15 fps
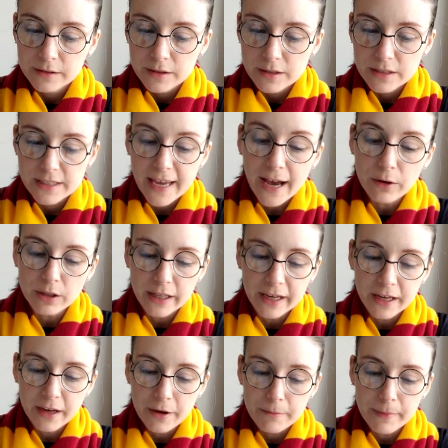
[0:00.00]

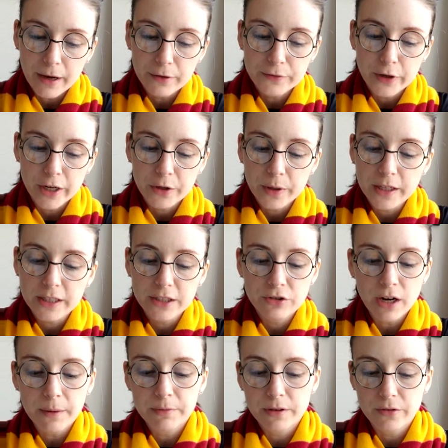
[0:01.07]
Scowling, Malfoy quickly
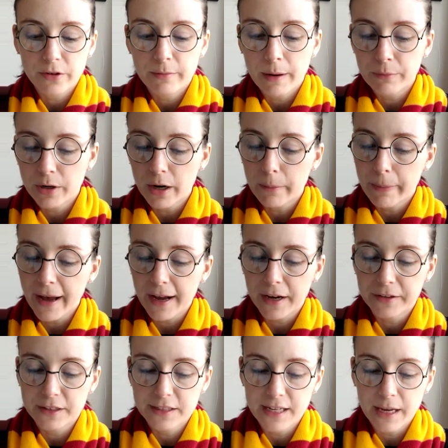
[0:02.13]
dropped the Remember-All back
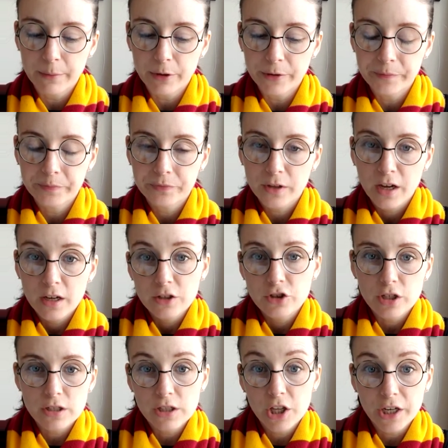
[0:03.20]
on the table.
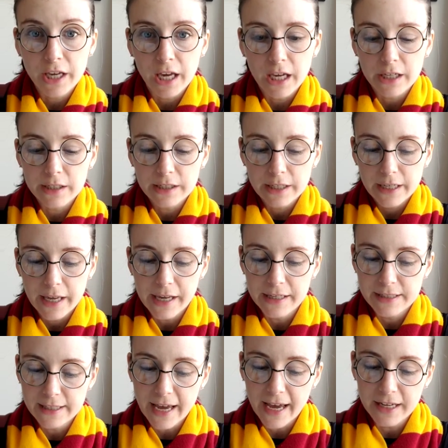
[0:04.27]
"Just looking," he
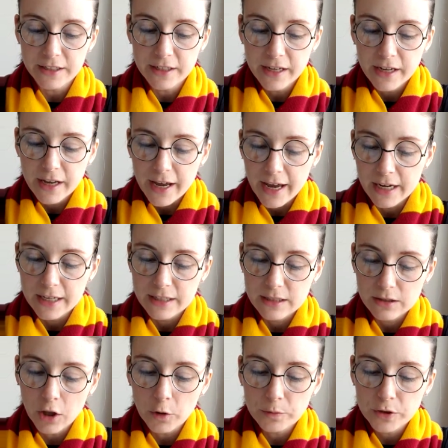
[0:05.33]
said, and he
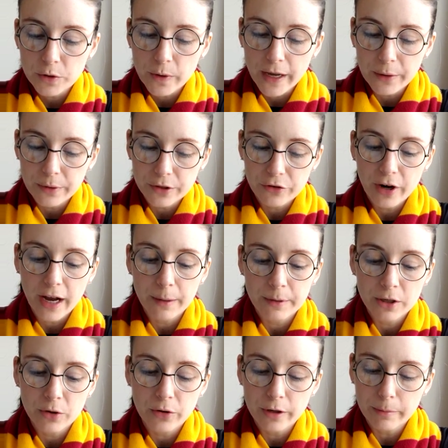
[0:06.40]
sloped away with Crabbe
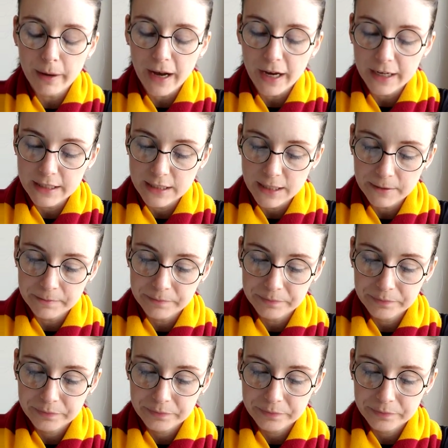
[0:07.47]
and Goyle behind him.